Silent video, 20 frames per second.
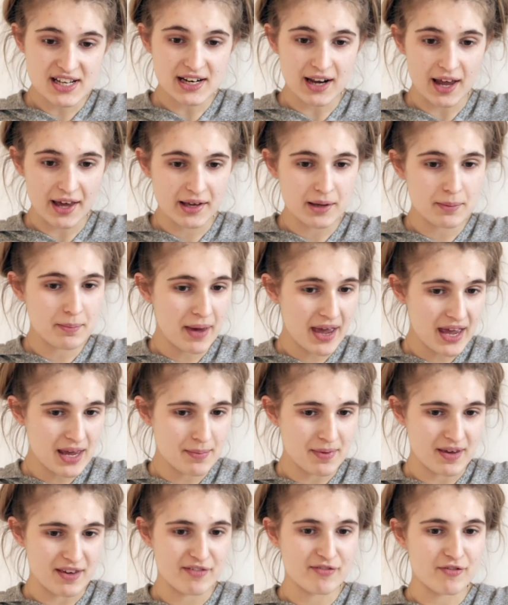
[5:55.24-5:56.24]
like a
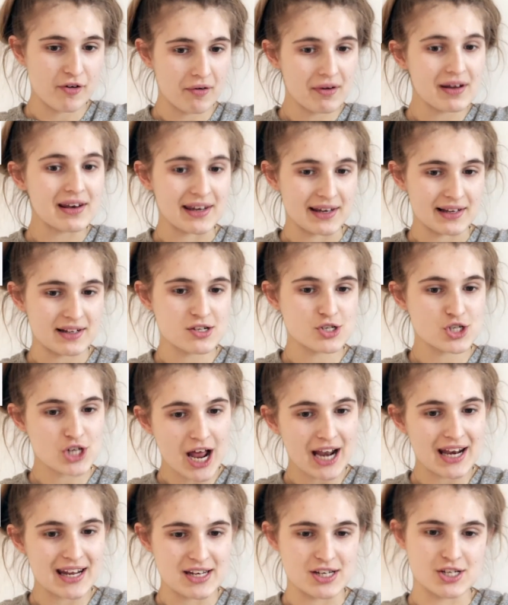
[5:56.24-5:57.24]
baby for a little
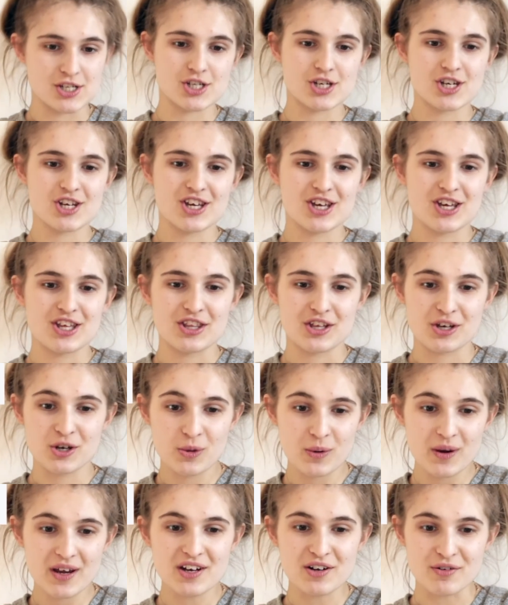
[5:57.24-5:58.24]
challenge. The
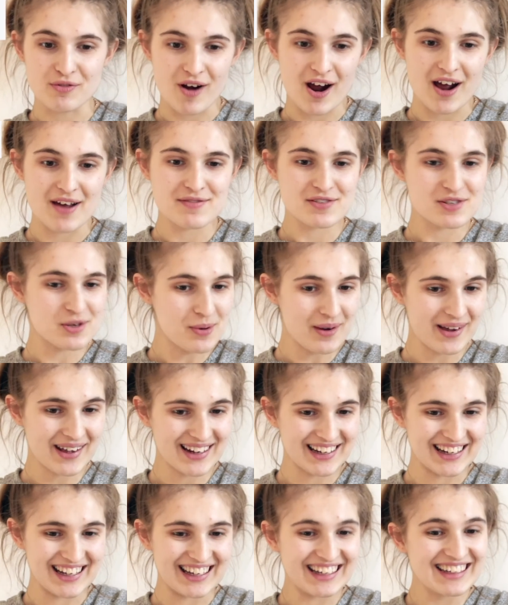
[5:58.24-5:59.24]
Queen arrives
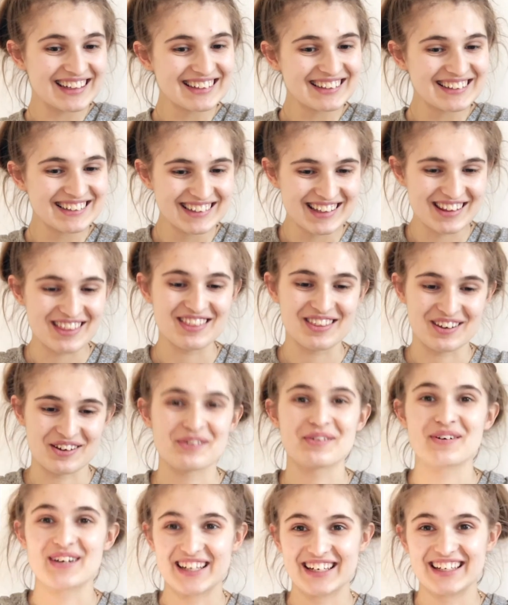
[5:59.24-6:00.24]
quickly.
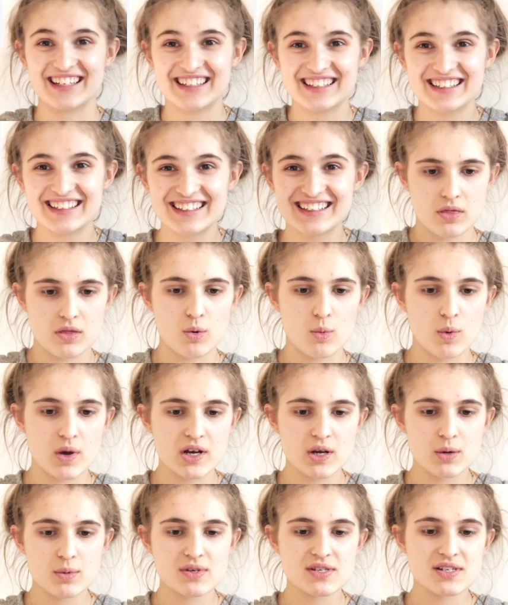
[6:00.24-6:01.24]
The
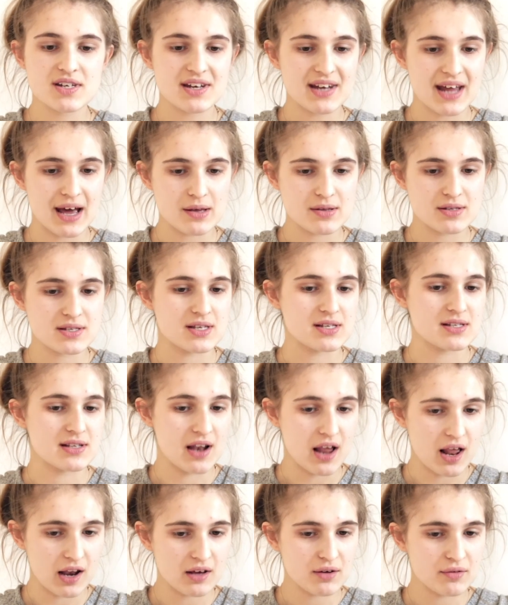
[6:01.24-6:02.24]
winner was announced as
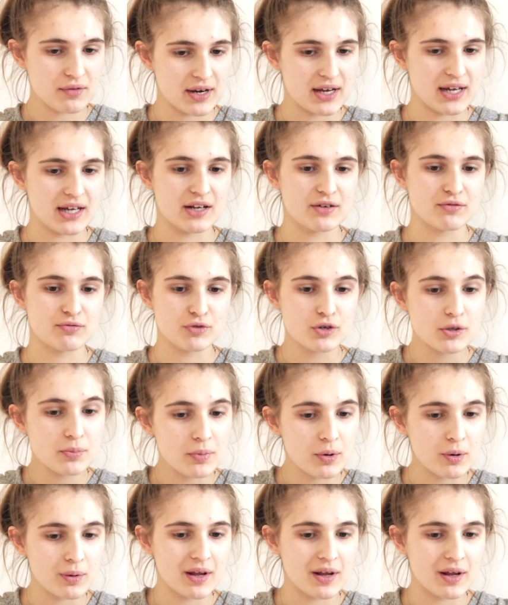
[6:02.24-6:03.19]
Lala Ree and RuPaul